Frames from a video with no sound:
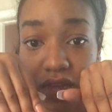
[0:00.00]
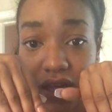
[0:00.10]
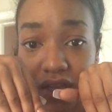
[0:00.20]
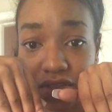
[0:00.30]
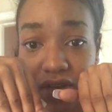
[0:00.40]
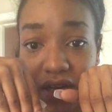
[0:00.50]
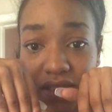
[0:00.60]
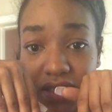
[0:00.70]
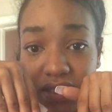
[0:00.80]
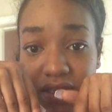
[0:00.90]
As you
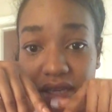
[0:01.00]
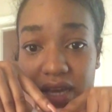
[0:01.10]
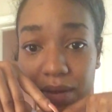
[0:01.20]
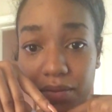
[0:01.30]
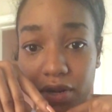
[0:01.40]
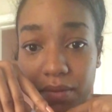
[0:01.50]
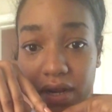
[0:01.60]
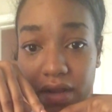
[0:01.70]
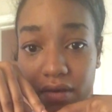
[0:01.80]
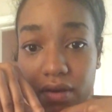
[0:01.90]
guys can see, I burnt my
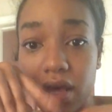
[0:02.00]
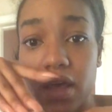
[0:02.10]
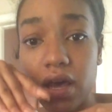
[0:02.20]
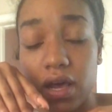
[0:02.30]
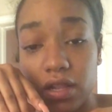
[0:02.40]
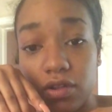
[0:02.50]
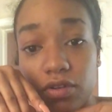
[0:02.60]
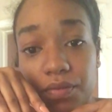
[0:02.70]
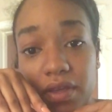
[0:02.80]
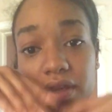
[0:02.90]
nail a little
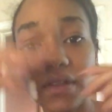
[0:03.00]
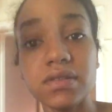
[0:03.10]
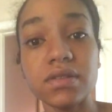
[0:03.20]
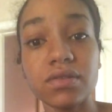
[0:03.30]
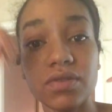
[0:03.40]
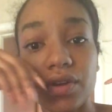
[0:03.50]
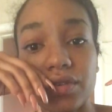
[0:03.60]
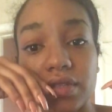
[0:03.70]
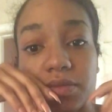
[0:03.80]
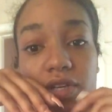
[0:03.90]
bit, you know,
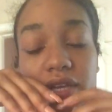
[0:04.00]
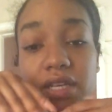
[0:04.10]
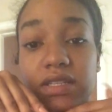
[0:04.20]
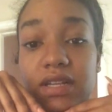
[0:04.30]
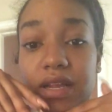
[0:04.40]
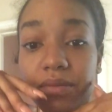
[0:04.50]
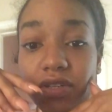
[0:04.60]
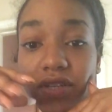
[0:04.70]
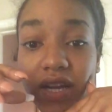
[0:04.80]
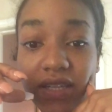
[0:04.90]
smoking yesterday,
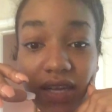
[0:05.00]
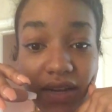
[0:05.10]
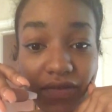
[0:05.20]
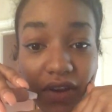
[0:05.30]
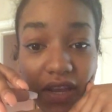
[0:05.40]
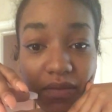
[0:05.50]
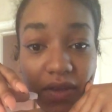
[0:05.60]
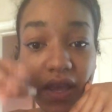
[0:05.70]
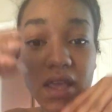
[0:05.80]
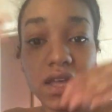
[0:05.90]
but you guys got to forgive
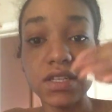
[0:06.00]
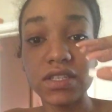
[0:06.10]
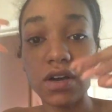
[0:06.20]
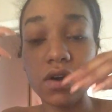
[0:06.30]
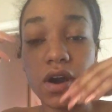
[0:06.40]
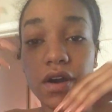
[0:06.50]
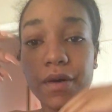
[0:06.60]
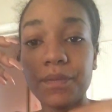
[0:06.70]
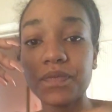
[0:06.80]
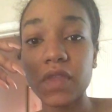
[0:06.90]
me. So,
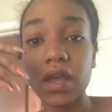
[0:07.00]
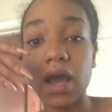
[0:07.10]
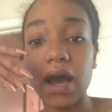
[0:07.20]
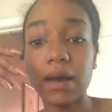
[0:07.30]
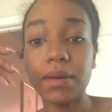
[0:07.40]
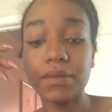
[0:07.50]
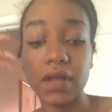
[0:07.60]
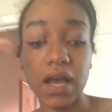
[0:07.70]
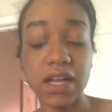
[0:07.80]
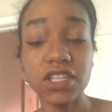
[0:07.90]
um, um
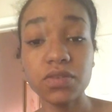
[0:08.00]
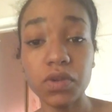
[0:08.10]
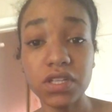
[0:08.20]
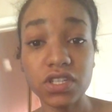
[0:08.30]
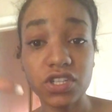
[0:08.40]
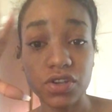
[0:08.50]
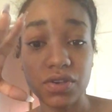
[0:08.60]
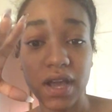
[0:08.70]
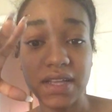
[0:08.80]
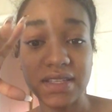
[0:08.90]
i just wanted to show you
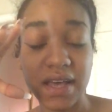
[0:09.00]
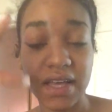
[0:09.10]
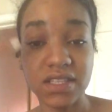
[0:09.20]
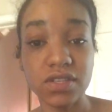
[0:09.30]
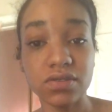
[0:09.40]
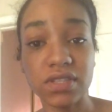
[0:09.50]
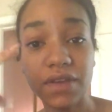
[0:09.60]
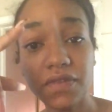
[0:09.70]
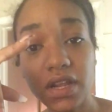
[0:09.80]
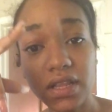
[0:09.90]
guys that so
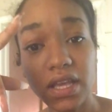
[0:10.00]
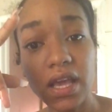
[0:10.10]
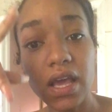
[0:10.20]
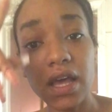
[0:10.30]
definitely